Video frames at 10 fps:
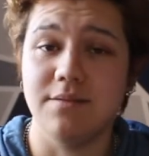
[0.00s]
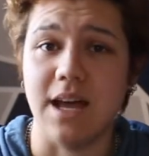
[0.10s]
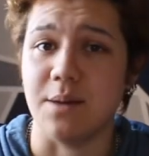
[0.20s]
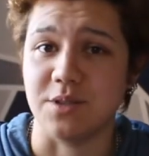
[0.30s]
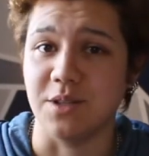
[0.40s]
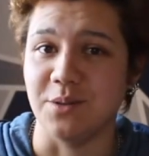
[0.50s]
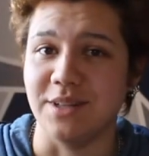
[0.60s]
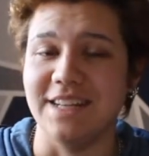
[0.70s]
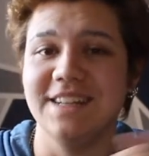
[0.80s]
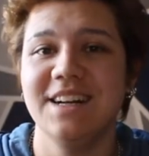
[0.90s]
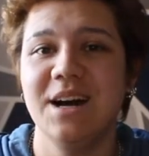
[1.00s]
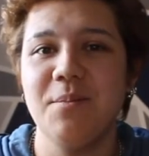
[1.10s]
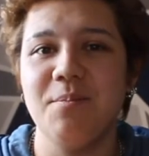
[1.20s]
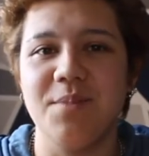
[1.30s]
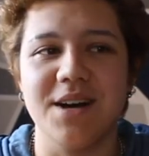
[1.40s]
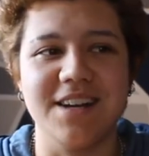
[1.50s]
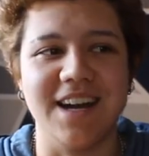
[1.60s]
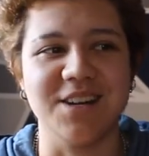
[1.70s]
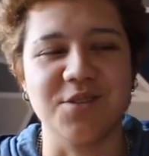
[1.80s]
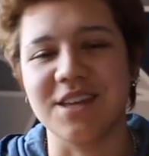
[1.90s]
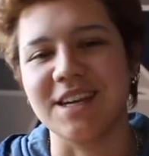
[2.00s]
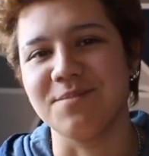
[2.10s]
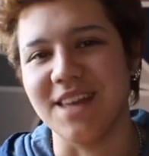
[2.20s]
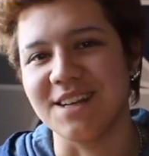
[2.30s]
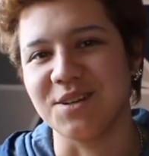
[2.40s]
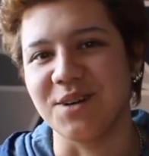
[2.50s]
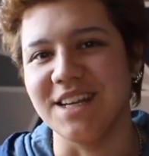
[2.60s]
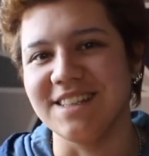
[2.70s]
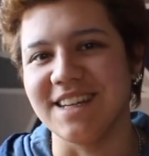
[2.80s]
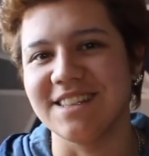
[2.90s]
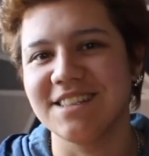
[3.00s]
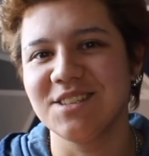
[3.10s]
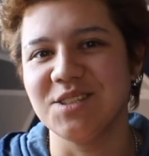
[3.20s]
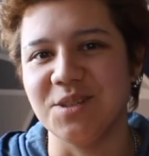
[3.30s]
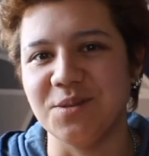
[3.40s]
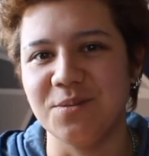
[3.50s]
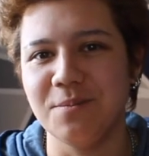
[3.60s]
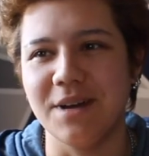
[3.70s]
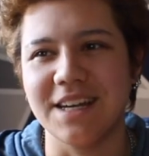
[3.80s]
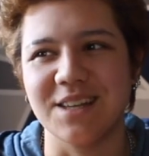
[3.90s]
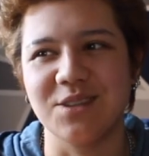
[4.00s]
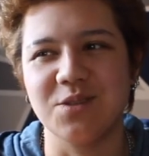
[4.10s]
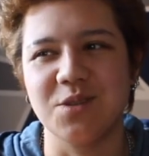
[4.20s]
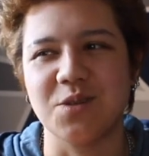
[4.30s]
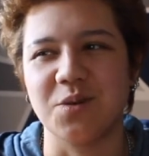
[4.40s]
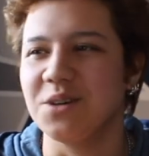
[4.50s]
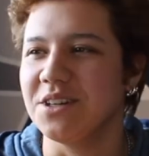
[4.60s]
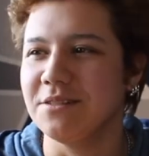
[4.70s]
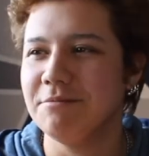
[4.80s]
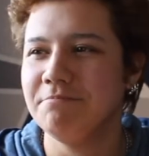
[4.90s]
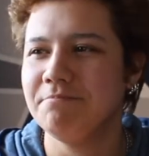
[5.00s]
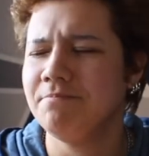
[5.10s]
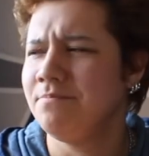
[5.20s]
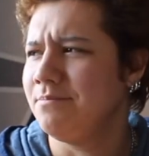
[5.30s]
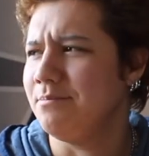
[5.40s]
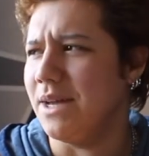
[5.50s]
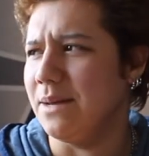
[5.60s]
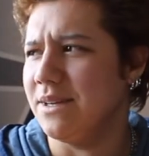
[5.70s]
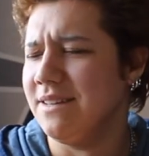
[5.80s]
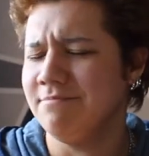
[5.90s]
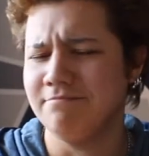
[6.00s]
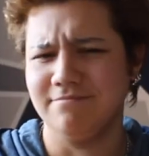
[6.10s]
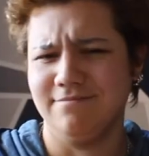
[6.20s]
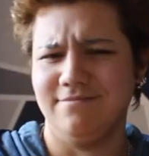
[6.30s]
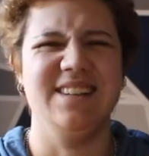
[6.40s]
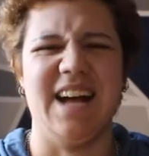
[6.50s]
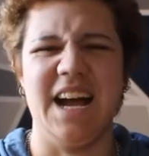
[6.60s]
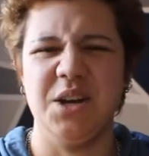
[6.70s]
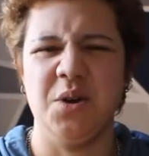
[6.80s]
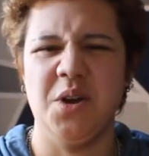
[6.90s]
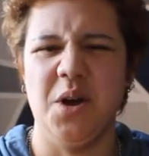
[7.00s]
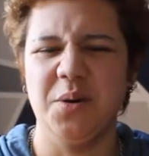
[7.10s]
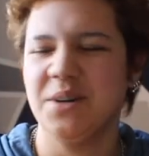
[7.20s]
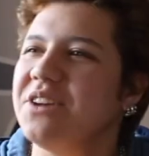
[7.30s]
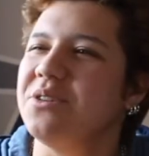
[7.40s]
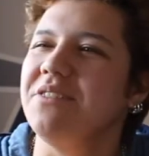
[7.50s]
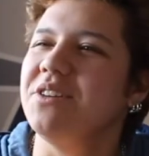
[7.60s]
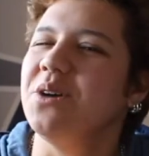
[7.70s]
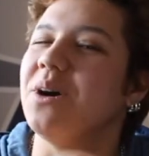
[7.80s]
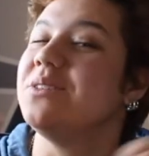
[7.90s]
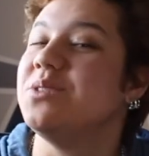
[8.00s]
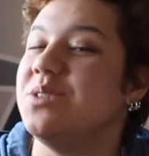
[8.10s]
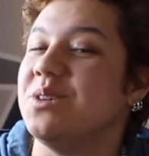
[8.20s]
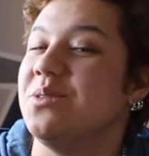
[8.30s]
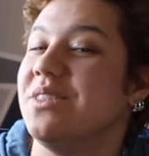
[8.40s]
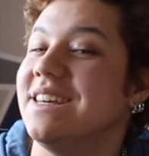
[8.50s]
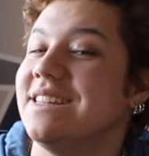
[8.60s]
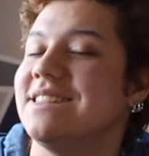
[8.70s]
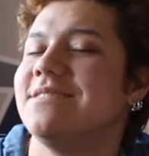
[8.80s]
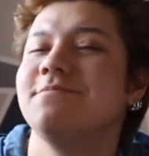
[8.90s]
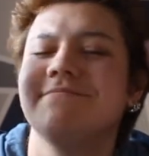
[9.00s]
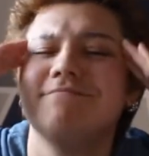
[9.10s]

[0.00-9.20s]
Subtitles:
absolutely, but I don't think I'm that great yet to make a tutorial, maybe. I don't know. I don't even know how to do this.